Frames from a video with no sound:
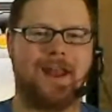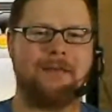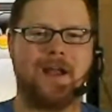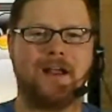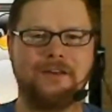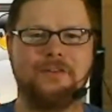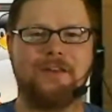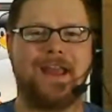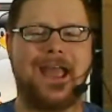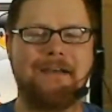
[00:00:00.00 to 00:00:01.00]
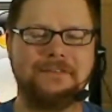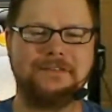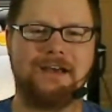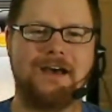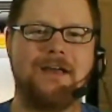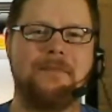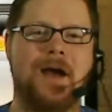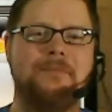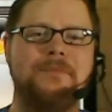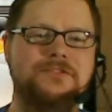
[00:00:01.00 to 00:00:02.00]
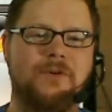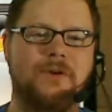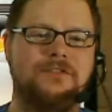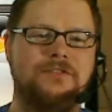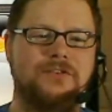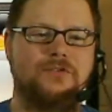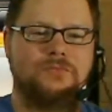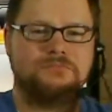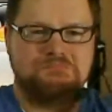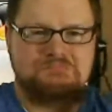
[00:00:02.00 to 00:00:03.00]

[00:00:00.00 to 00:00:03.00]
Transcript: I'm not going to do that. I have the time. I'm just going to